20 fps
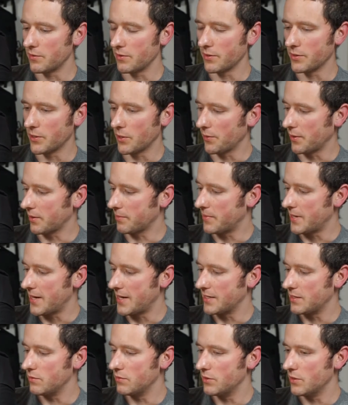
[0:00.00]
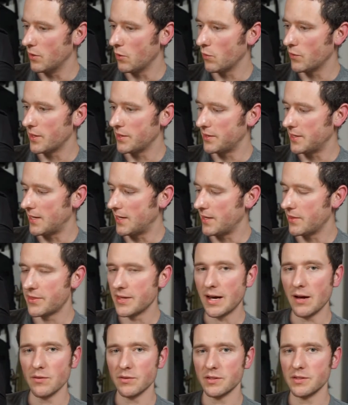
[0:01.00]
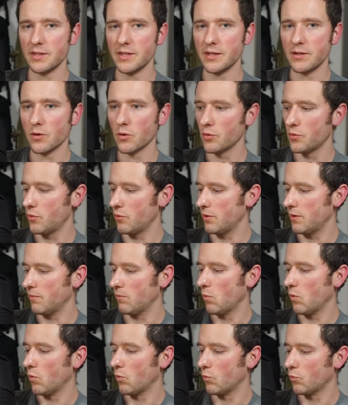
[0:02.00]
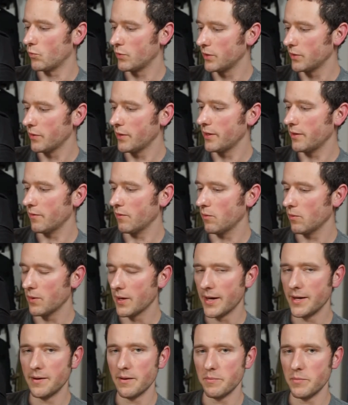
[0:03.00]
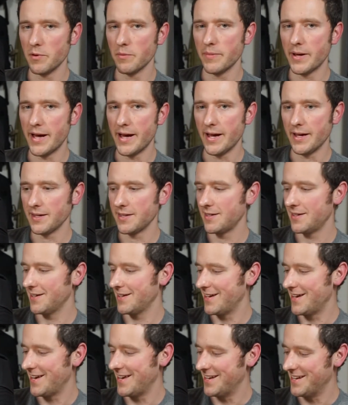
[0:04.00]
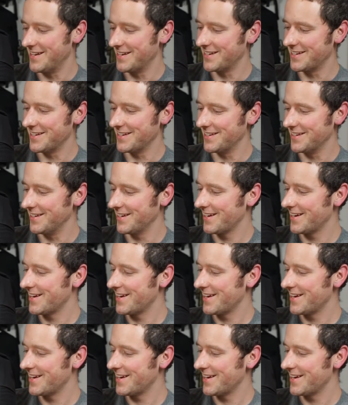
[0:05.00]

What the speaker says: or a GORUCK bag, you know that 1000D Cordura will really light up your back, and it can